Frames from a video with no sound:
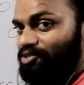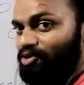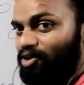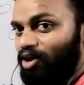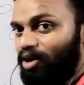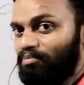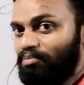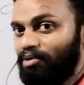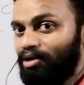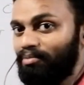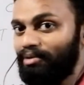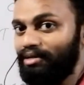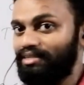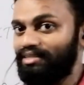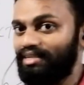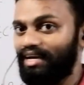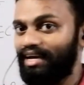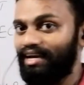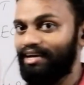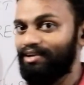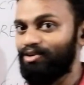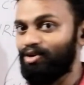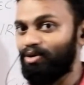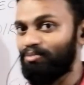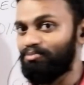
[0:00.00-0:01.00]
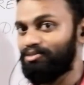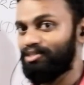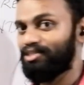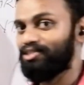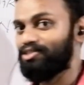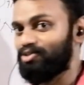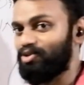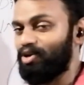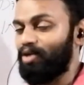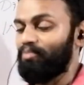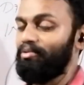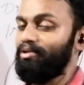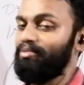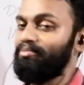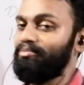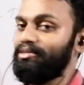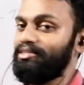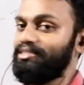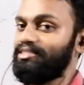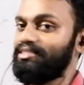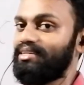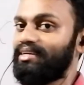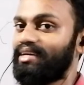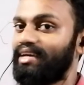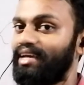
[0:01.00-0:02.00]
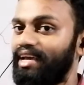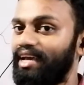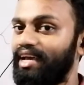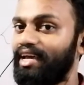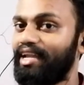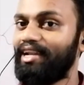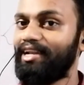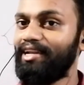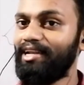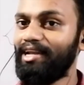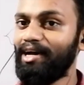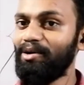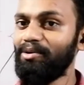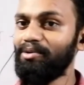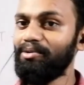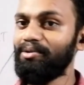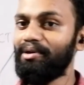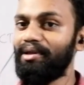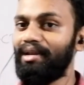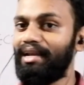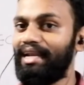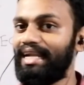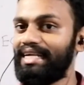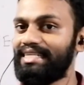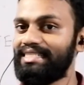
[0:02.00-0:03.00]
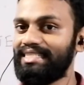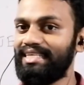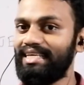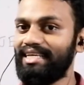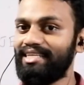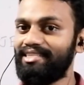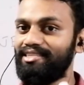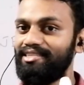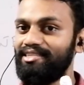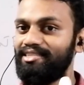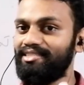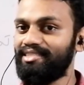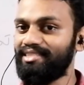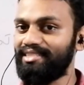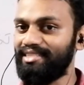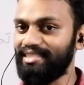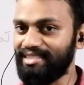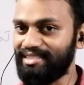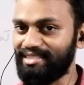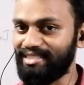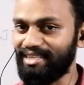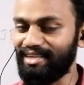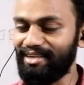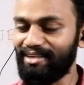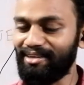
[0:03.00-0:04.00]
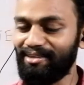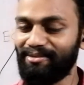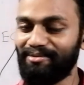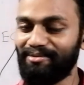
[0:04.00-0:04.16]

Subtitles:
complement and object complement. Now let's get into the detail.